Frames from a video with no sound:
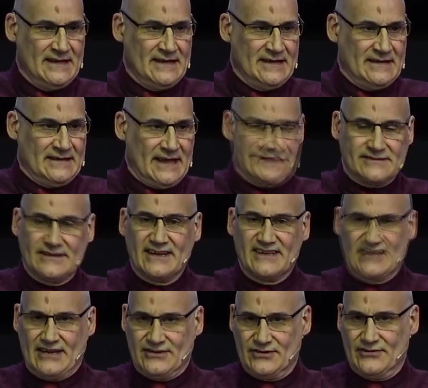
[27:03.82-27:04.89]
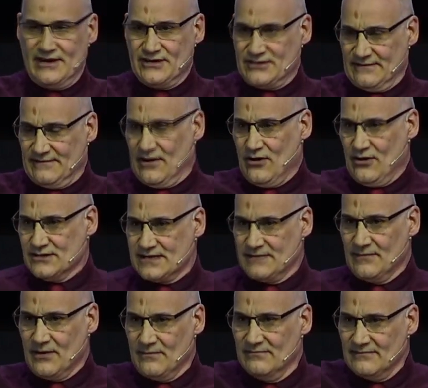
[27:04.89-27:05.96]
That's an exaggeration, of course. I'm
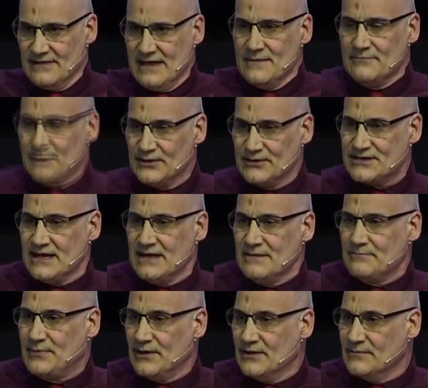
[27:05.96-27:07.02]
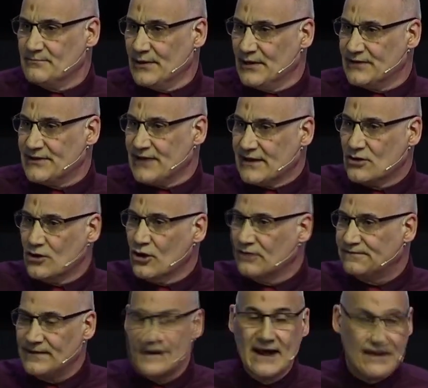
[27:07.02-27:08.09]
not. But, but, but they go
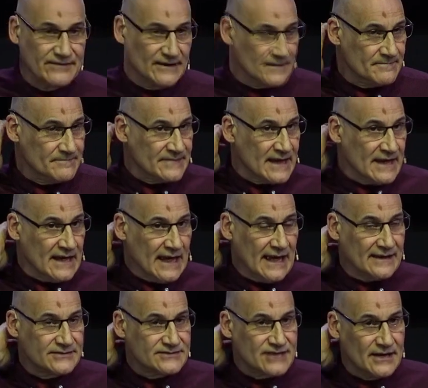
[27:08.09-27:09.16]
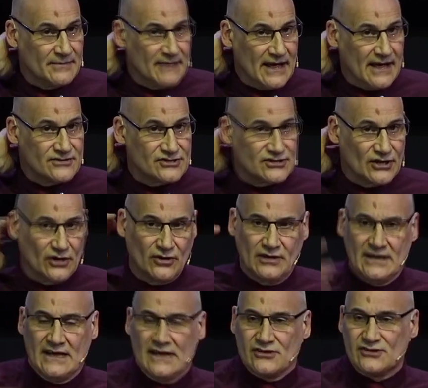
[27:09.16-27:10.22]
forever. And, um, and so
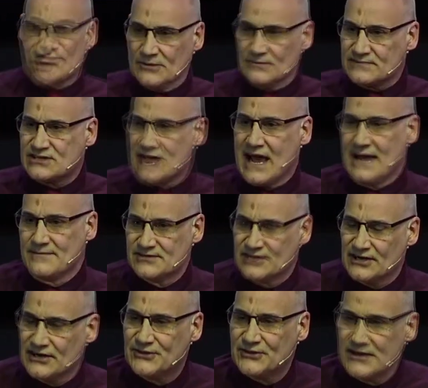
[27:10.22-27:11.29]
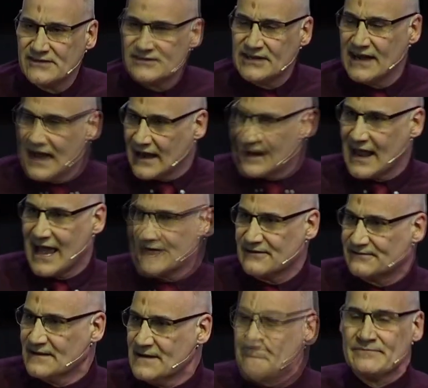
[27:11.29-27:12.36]
sometimes there are things in our life
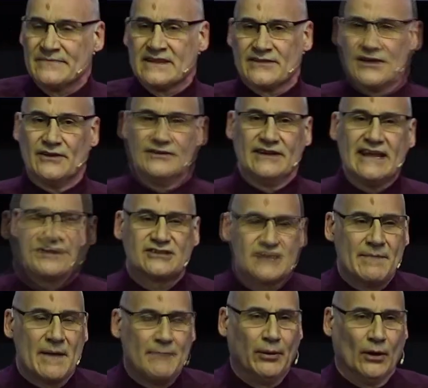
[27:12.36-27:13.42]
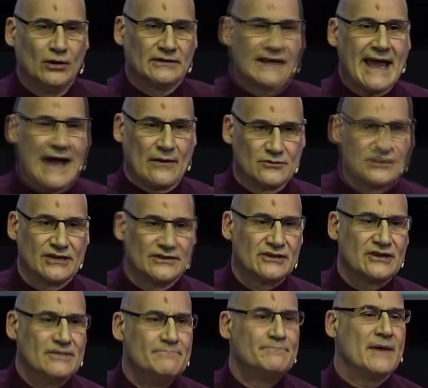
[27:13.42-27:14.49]
that need to be pulled out and
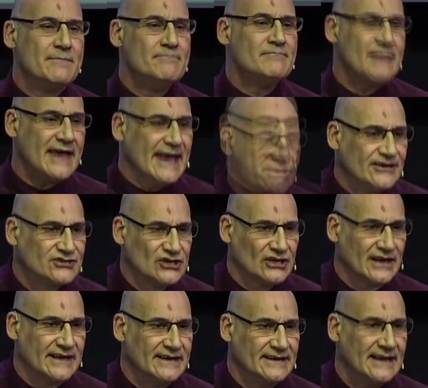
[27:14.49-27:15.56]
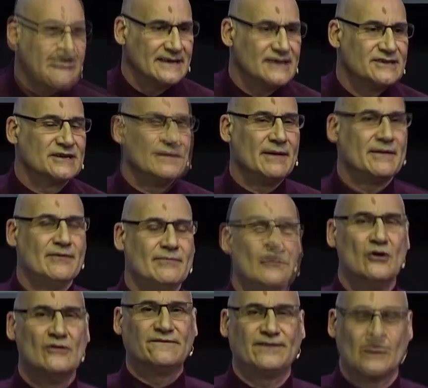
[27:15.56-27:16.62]
can be majorly needed to be
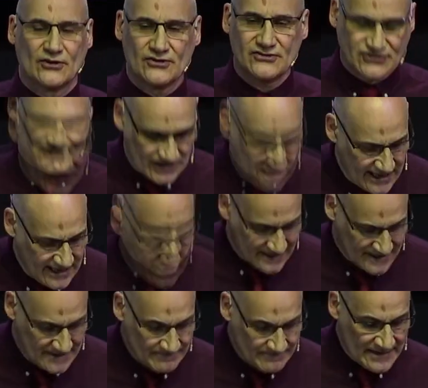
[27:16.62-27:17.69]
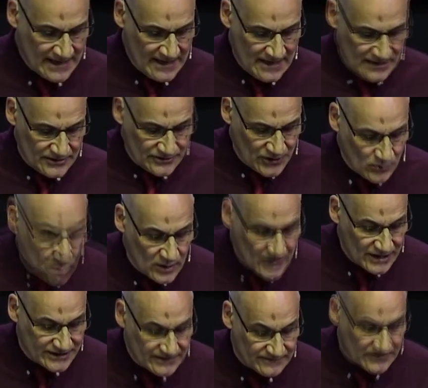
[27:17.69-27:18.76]
removed for us to hear the word
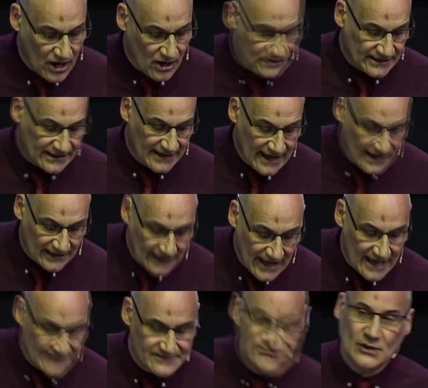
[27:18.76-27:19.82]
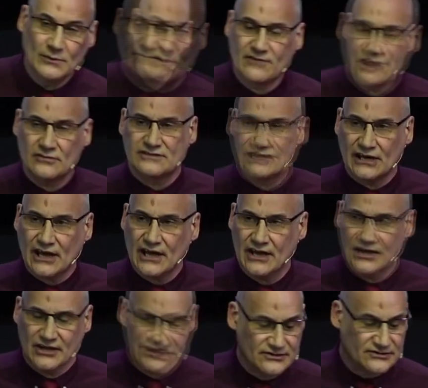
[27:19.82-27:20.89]
of God in our life. So we've got to
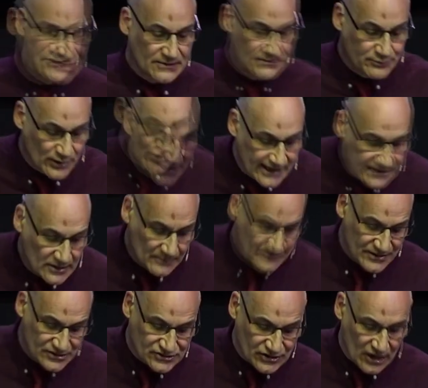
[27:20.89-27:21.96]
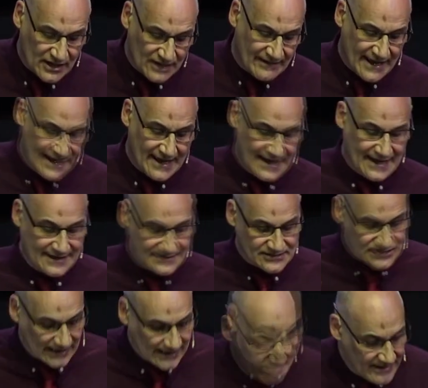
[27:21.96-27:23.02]
learn to break up the soil of our hearts,
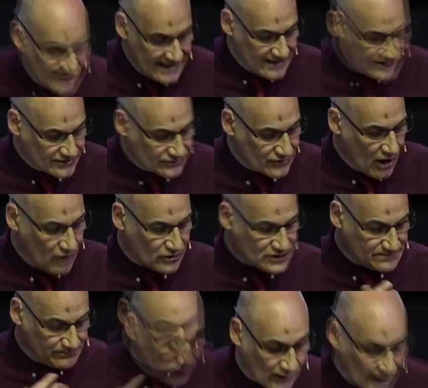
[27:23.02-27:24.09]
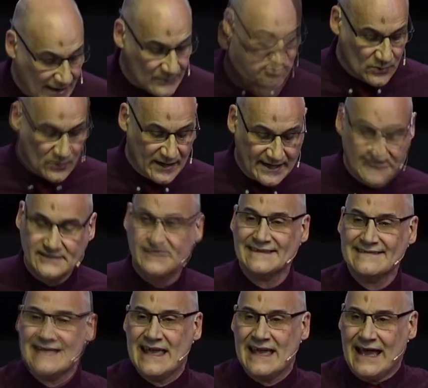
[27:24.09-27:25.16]
eliminate the rocks, pull out the
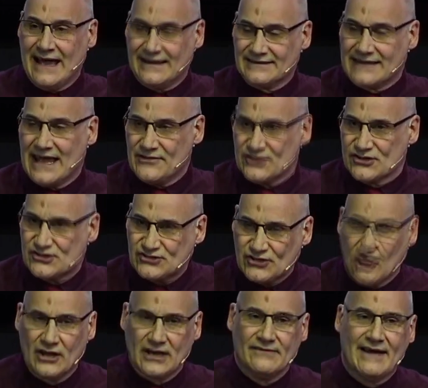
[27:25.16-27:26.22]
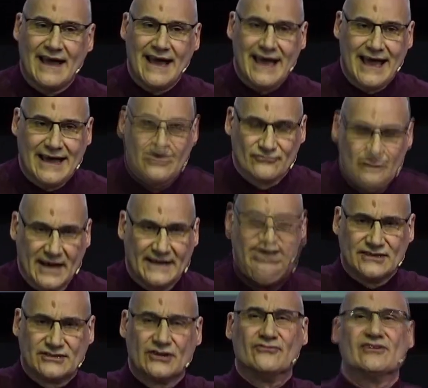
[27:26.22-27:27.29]
weeds, and get the soil of our heart ready
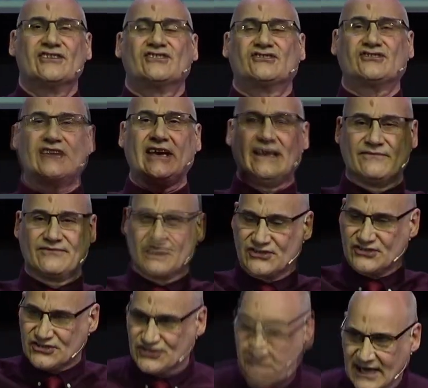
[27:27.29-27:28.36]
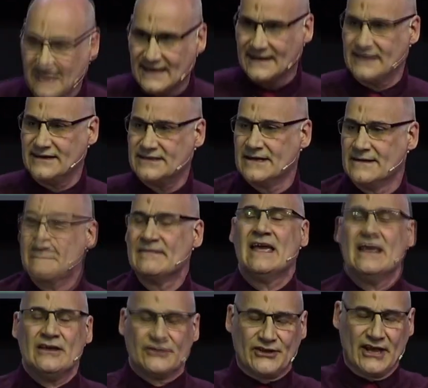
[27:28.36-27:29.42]
to receive the seed,
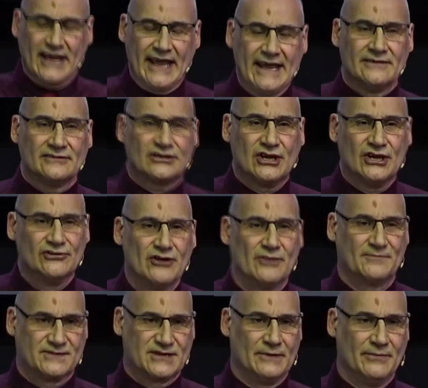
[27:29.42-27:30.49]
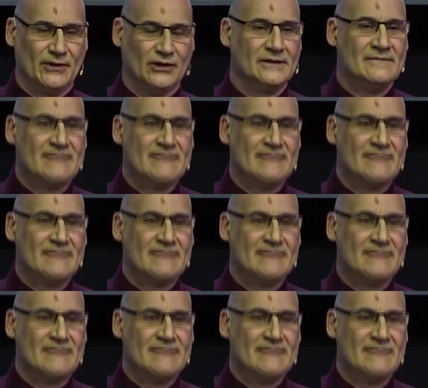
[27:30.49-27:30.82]
the incorruptible,